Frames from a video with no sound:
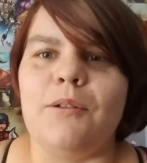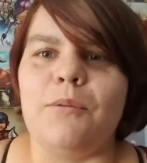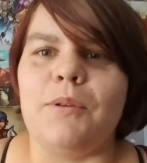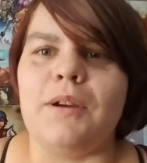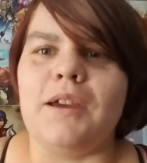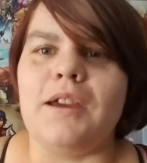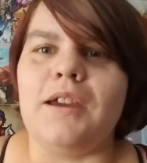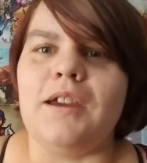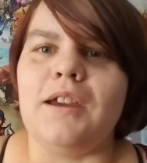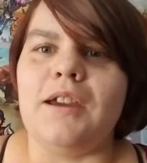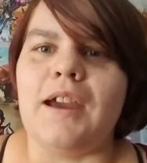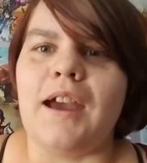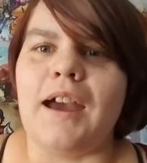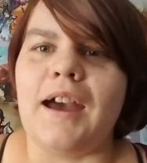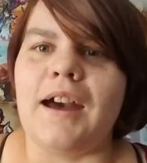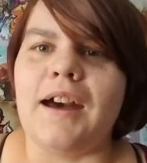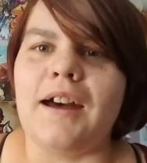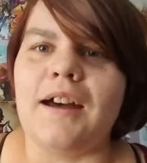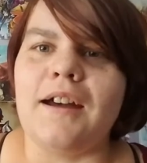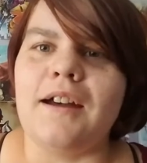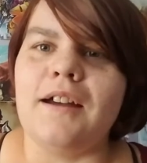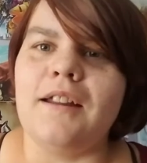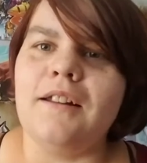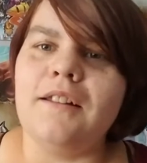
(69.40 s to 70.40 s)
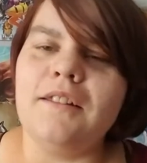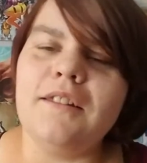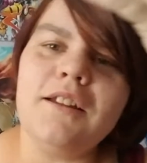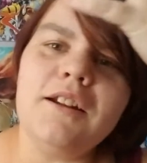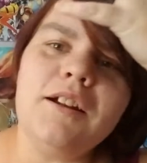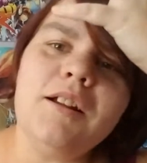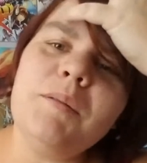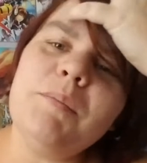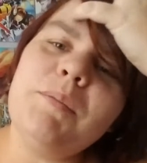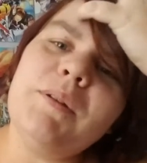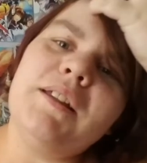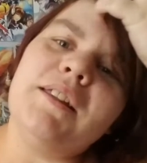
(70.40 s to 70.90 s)
we had a
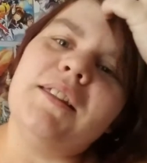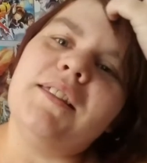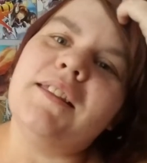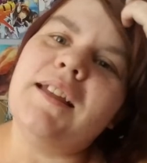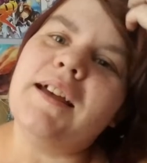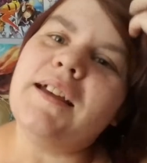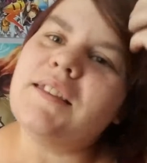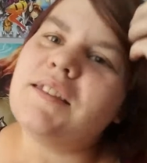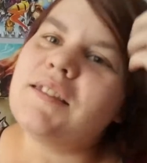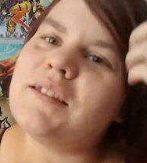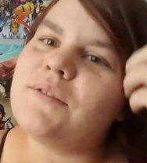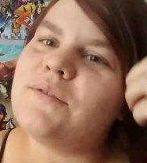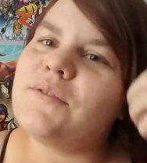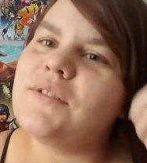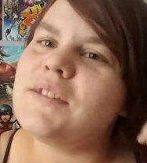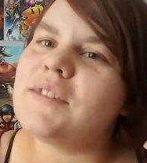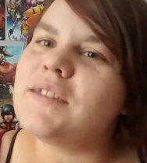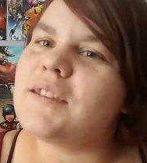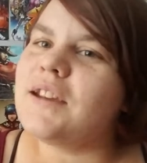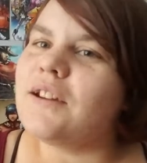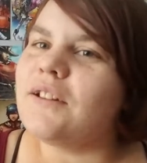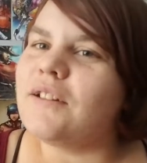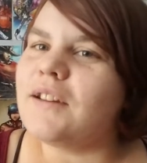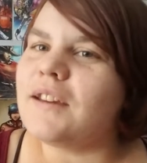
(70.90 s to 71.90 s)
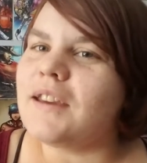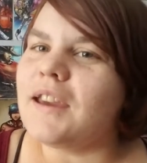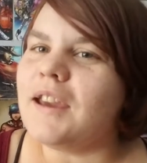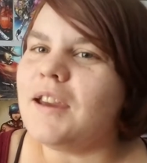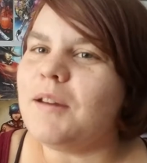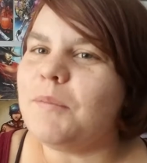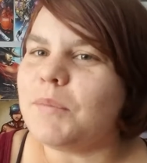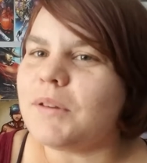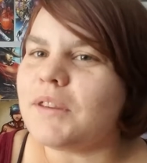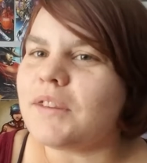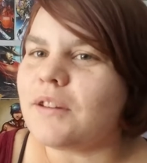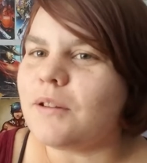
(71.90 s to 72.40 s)
little bit less of a scary
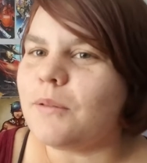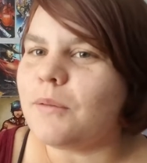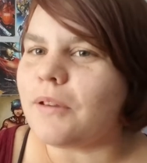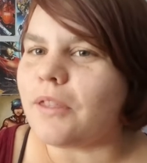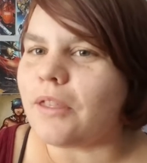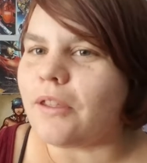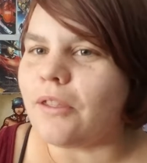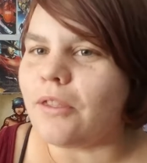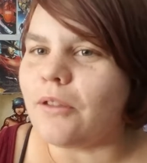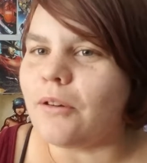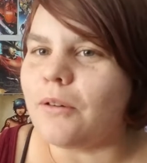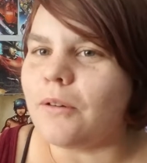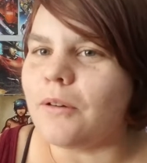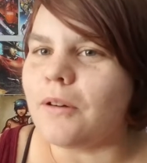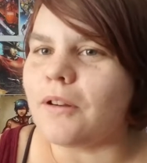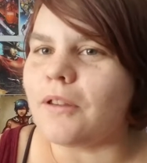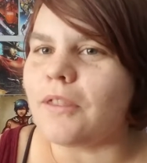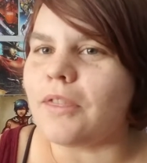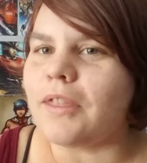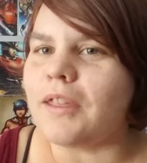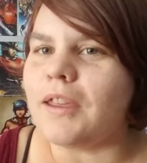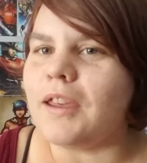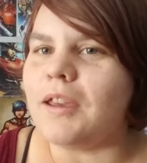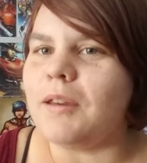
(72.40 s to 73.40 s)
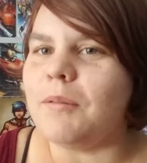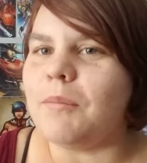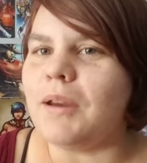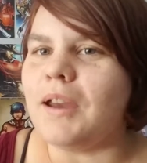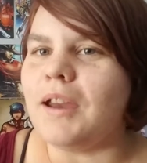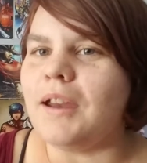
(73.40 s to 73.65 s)
game, but still within the horror theme,